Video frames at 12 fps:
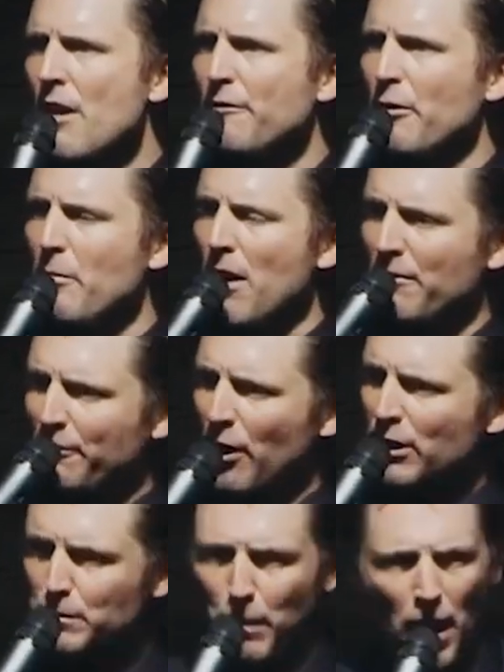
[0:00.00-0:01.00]
From our
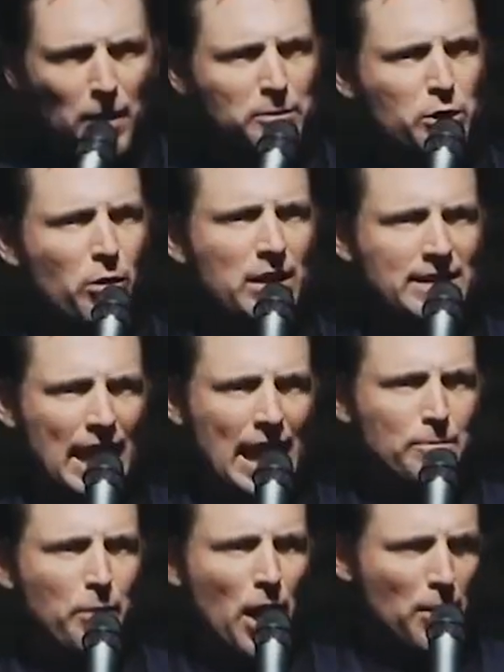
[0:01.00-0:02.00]
first pump to our
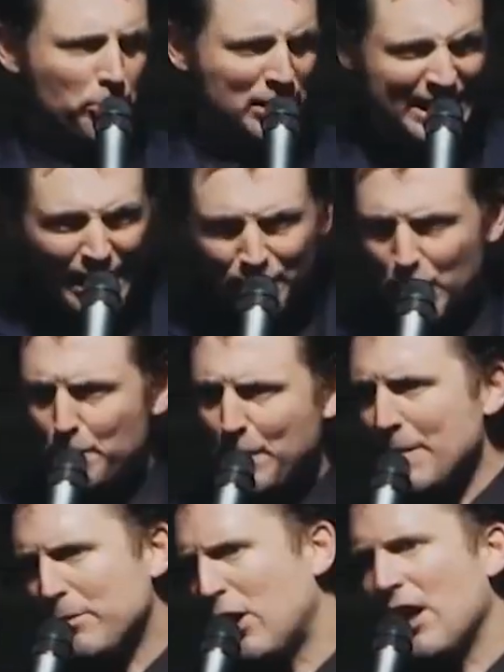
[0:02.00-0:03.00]
dying pump. We give you
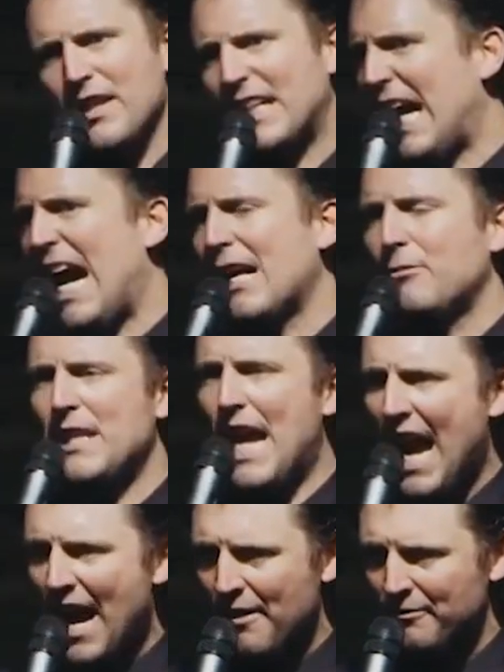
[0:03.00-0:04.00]
people all the cock we
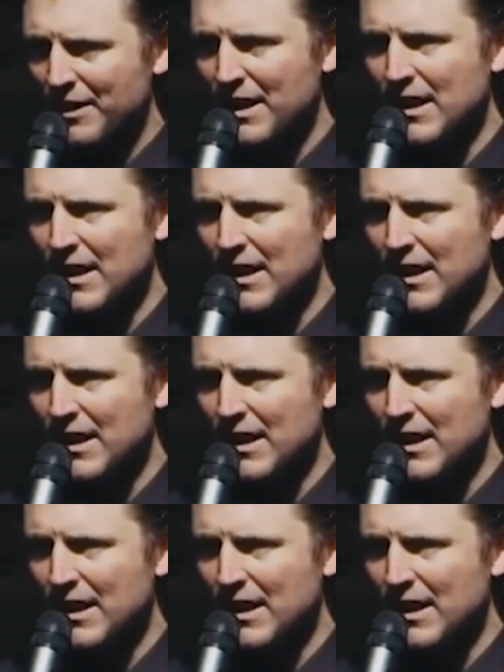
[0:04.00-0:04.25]
have.